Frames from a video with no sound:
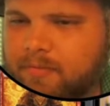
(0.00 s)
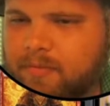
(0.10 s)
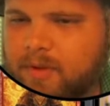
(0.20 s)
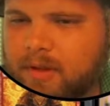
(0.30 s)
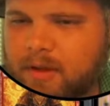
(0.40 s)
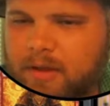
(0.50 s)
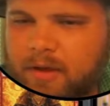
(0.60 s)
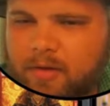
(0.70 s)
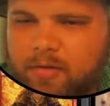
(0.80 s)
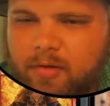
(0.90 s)
so it
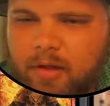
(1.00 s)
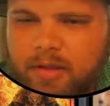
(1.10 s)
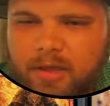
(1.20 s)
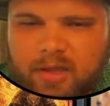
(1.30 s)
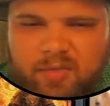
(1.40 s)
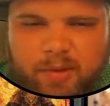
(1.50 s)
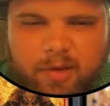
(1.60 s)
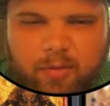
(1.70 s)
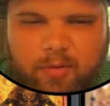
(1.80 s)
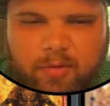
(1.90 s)
can produce an
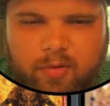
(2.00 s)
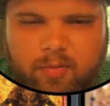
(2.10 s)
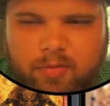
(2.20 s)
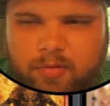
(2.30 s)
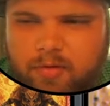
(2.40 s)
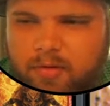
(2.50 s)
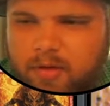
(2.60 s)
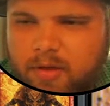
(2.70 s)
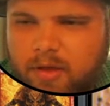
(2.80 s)
infinite number of itself.